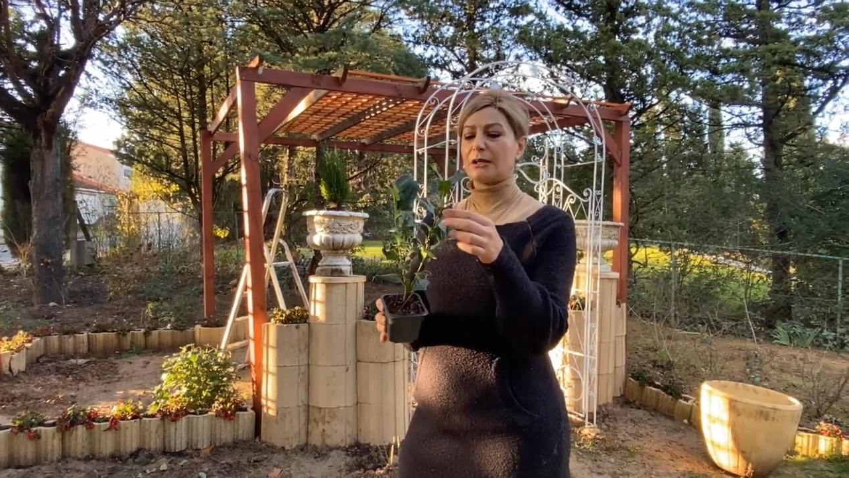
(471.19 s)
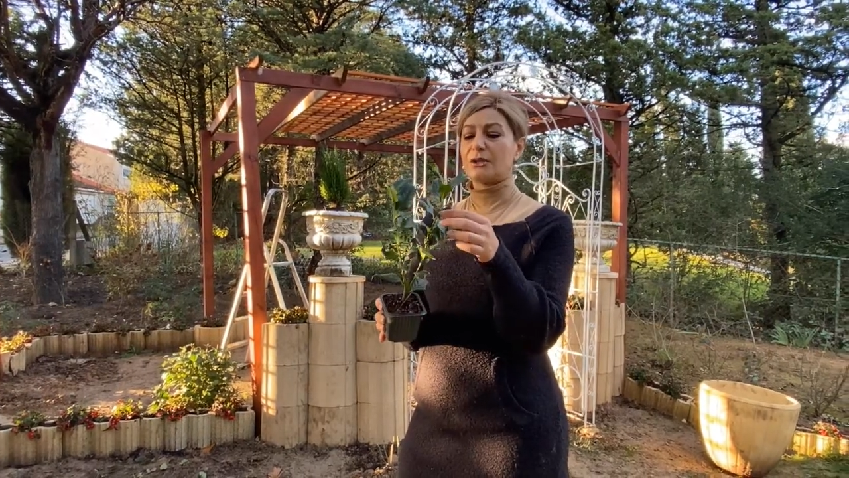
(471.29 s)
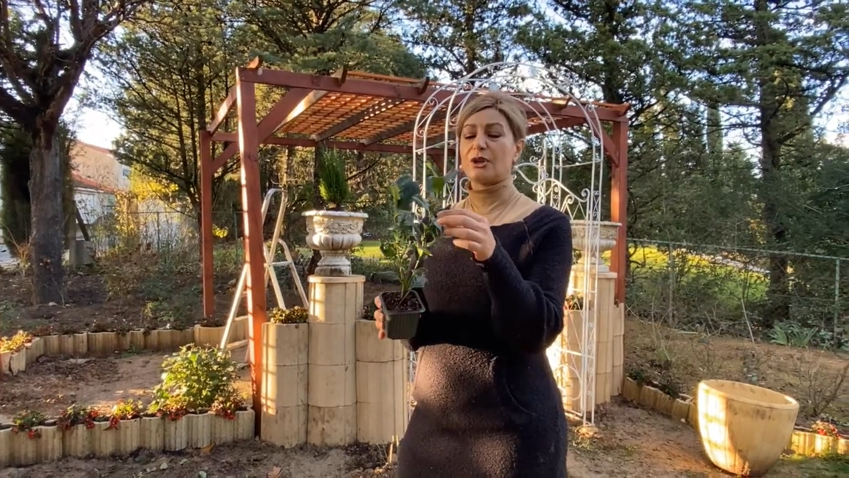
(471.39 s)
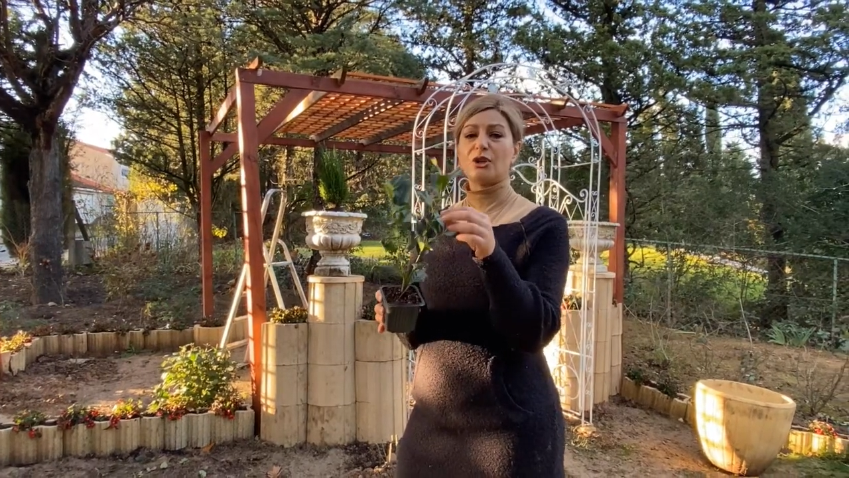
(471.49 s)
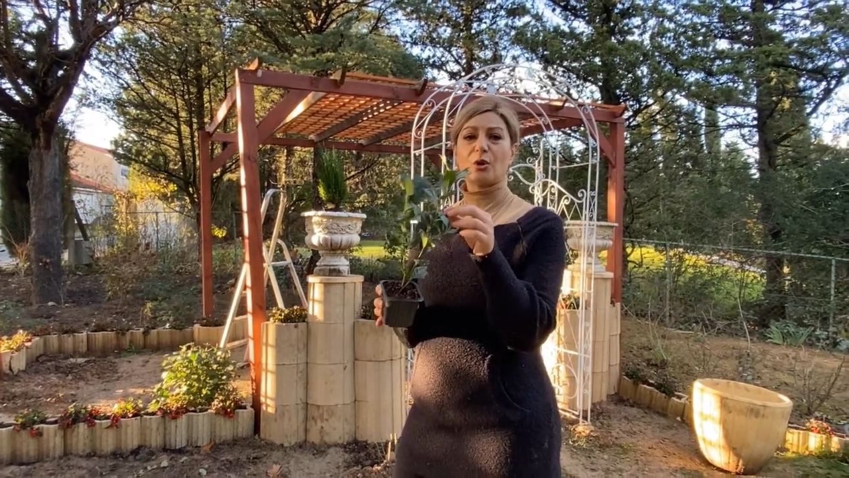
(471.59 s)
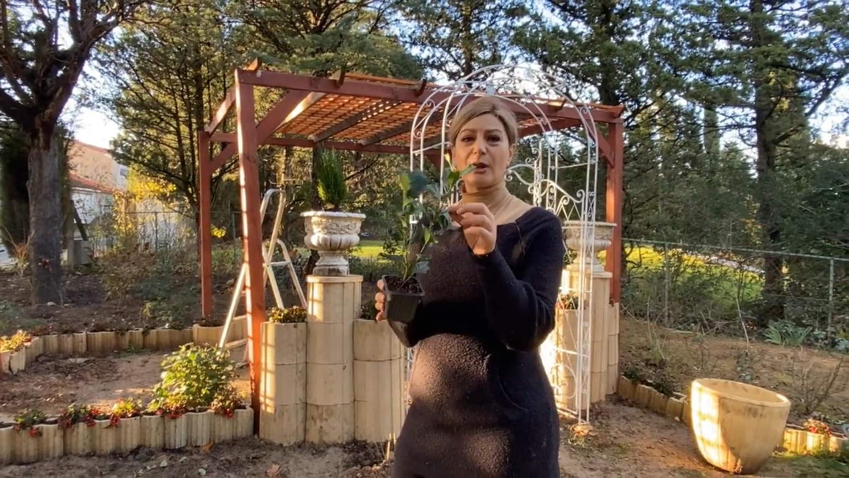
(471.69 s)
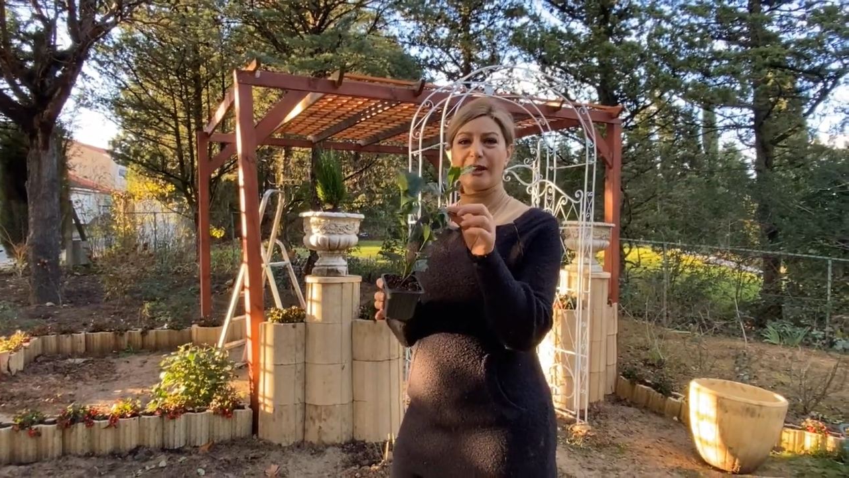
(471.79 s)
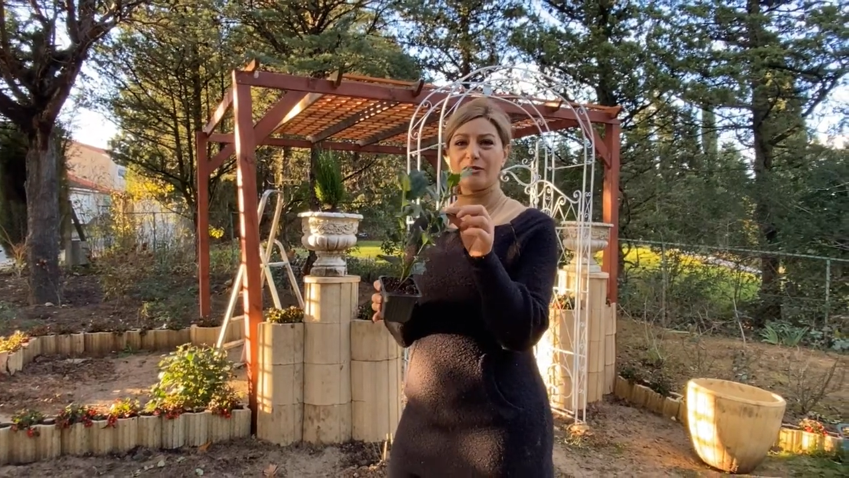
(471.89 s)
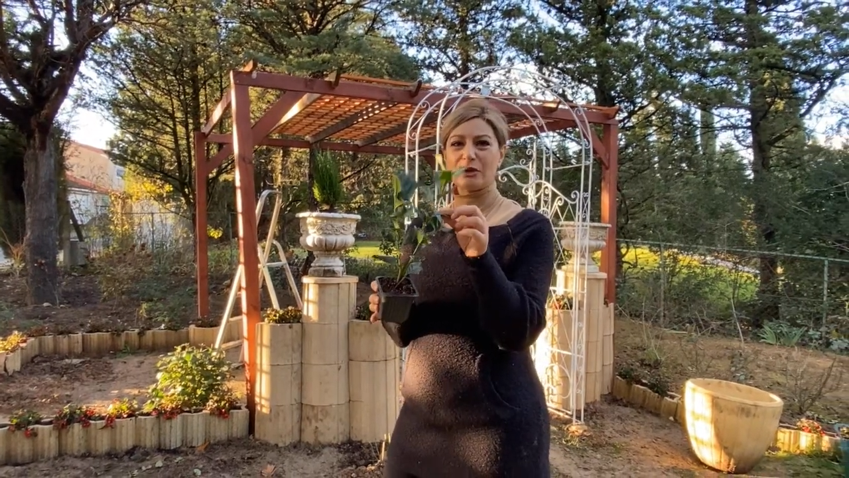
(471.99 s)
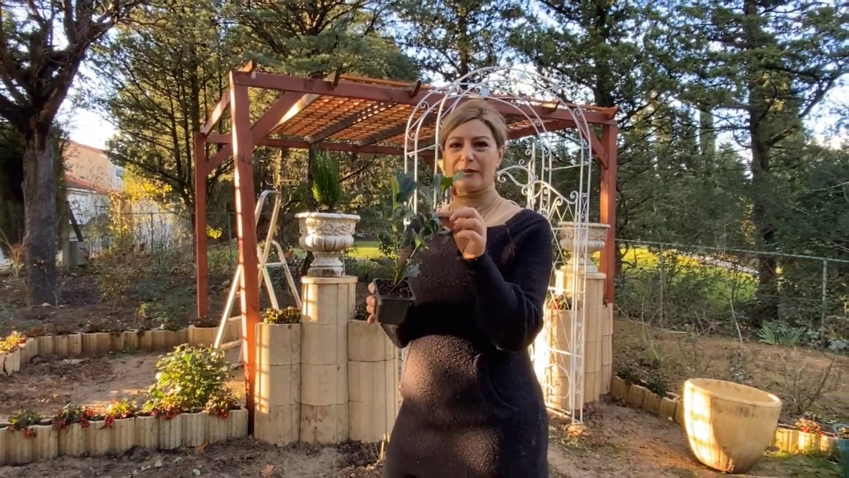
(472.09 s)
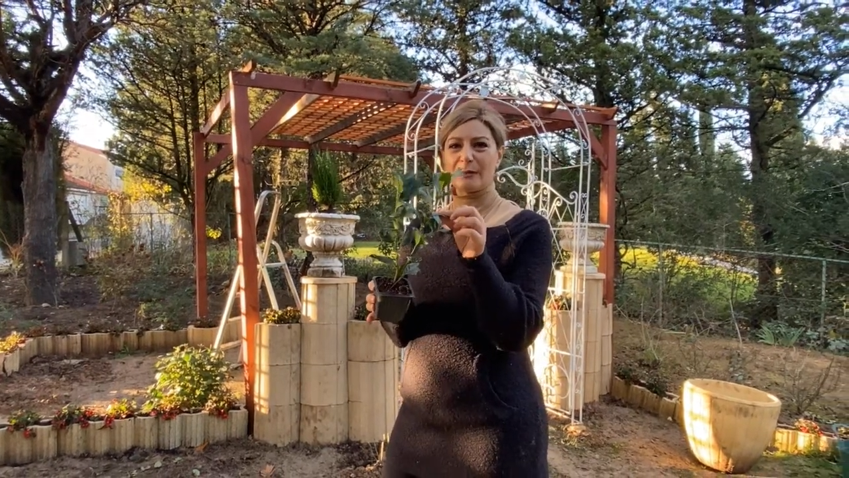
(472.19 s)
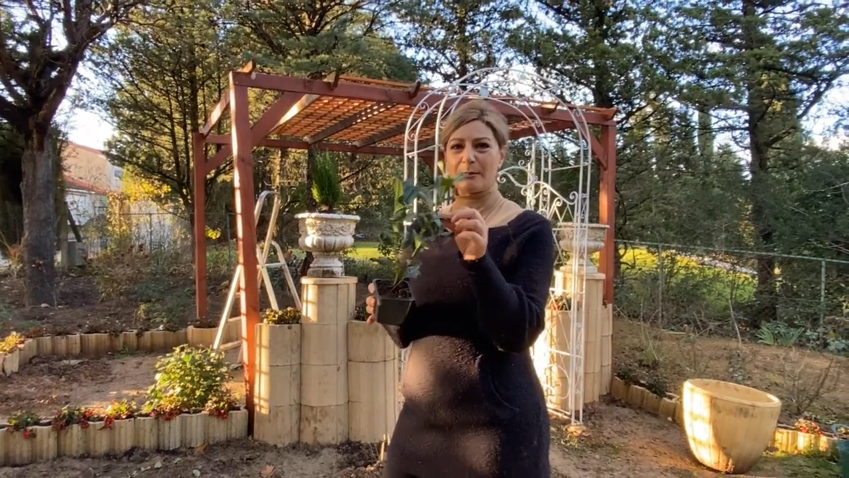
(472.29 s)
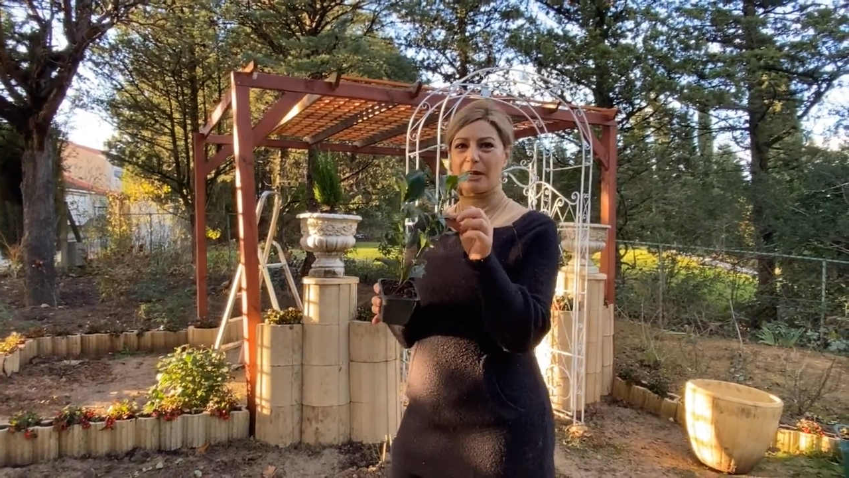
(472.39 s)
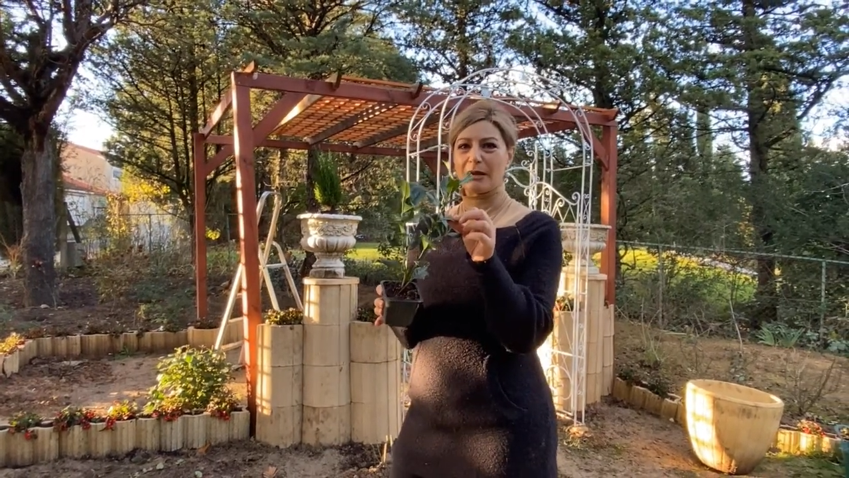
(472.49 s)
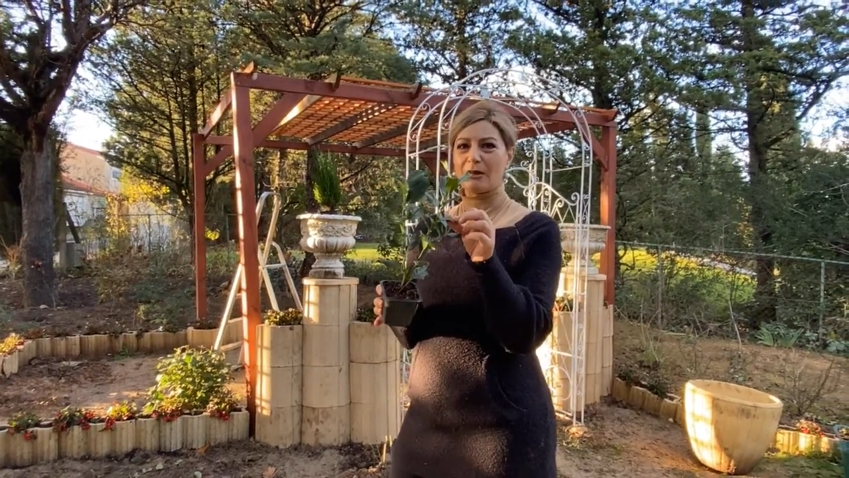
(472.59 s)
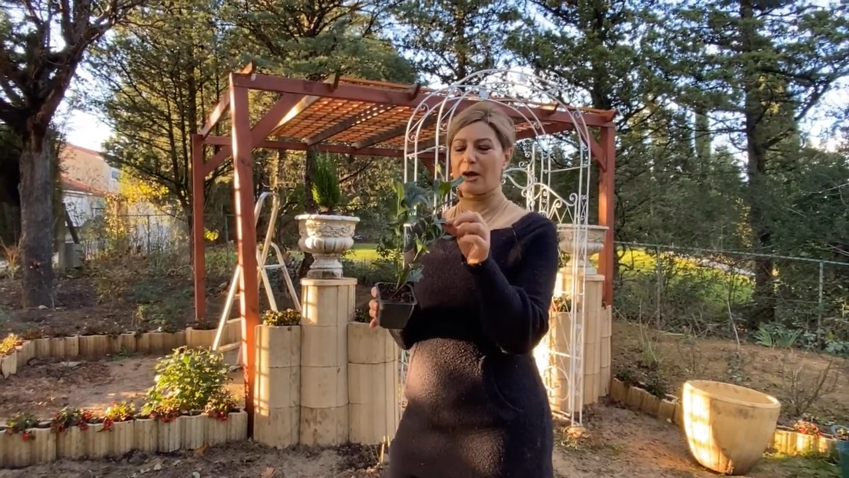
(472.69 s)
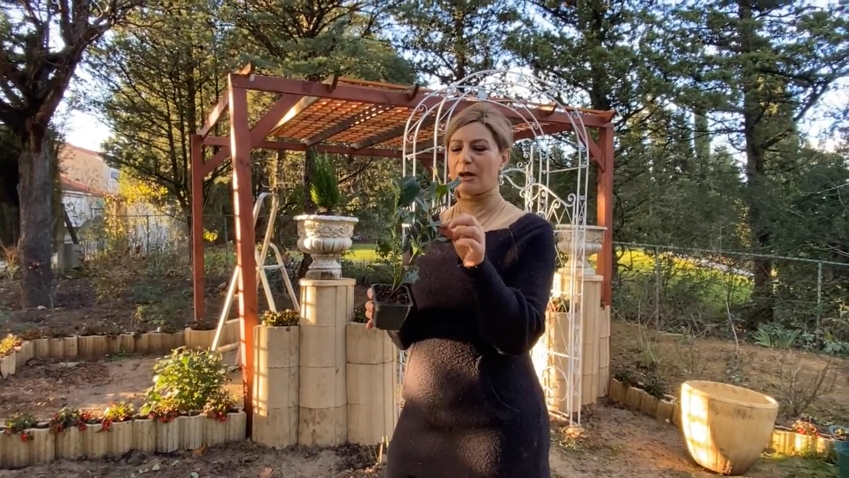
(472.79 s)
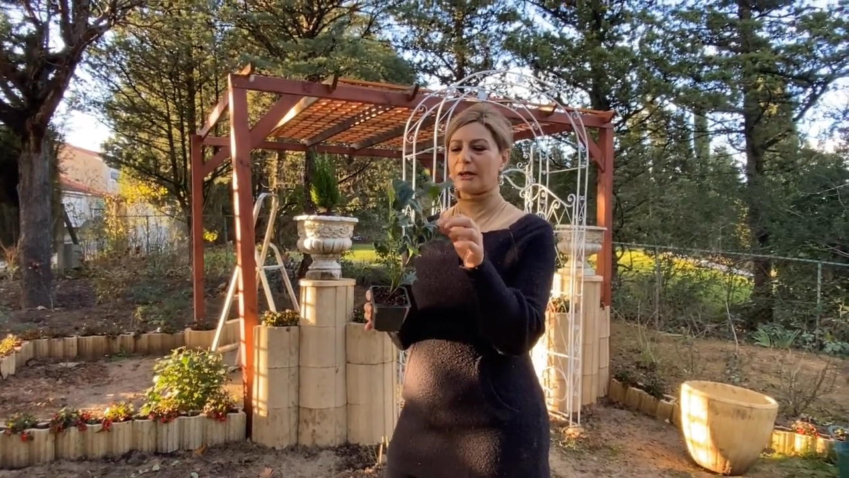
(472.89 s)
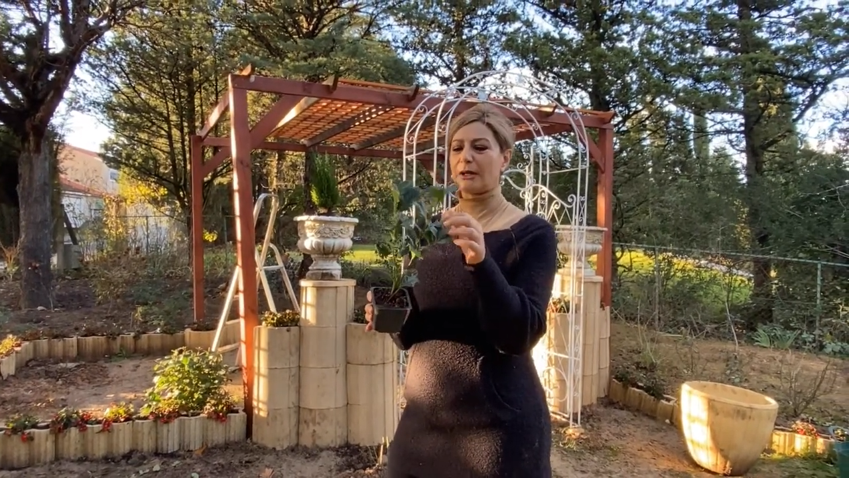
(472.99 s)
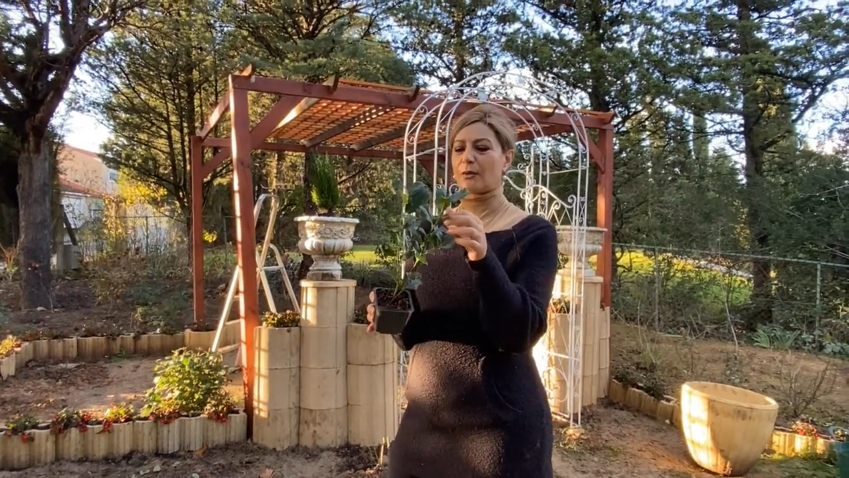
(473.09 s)
so you don't have to have a male
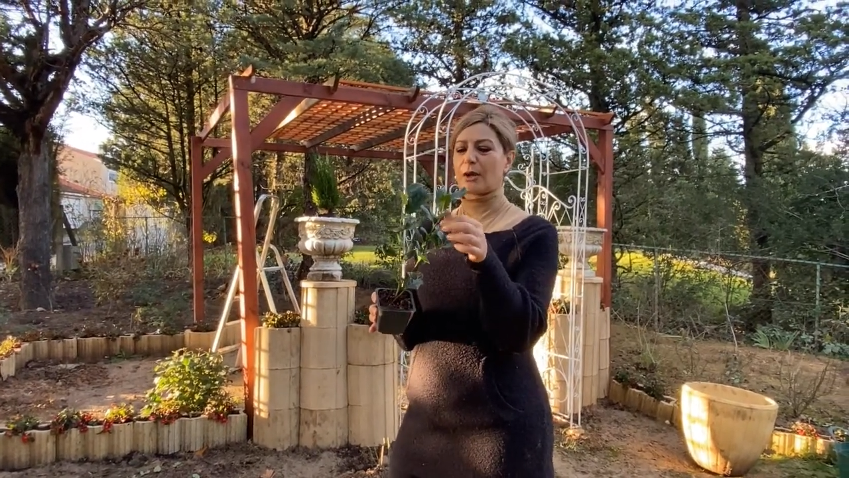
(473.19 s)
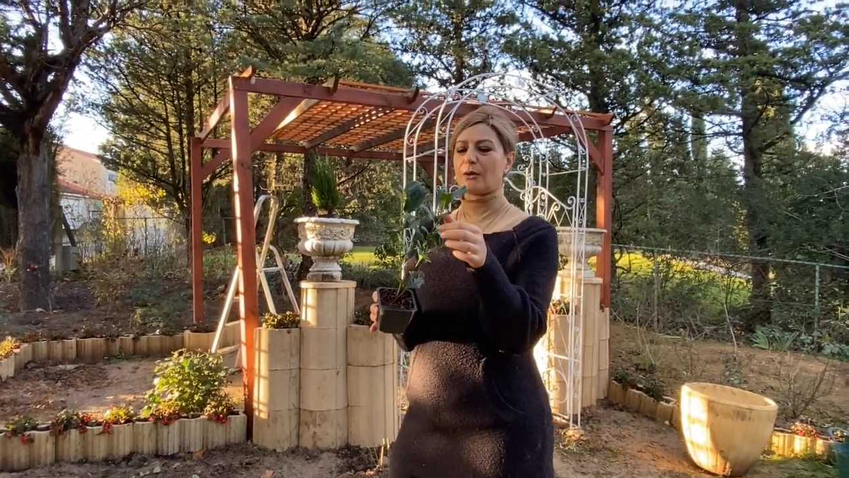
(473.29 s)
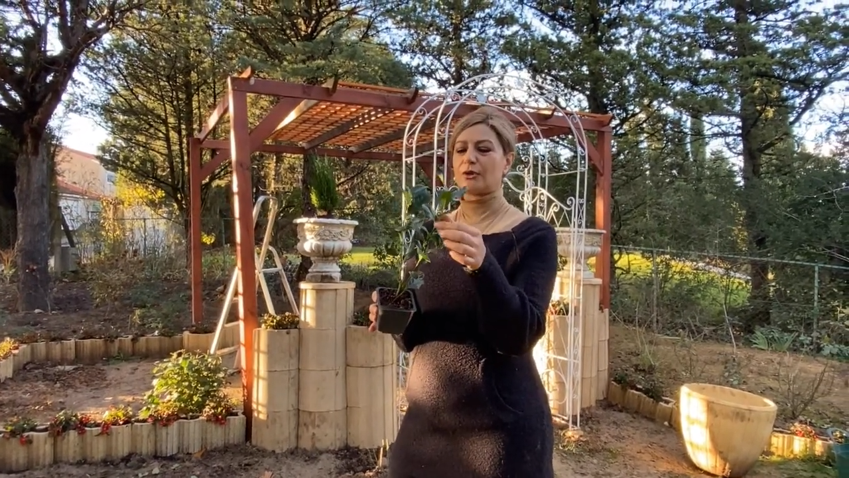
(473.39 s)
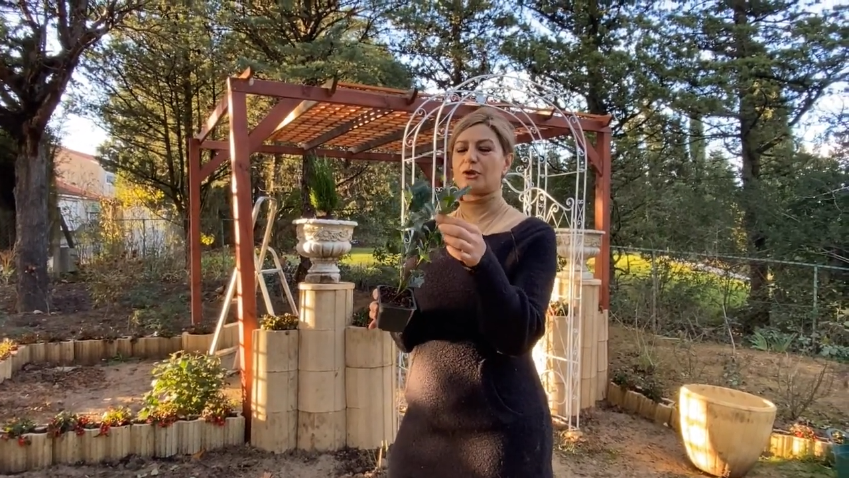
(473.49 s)
holly around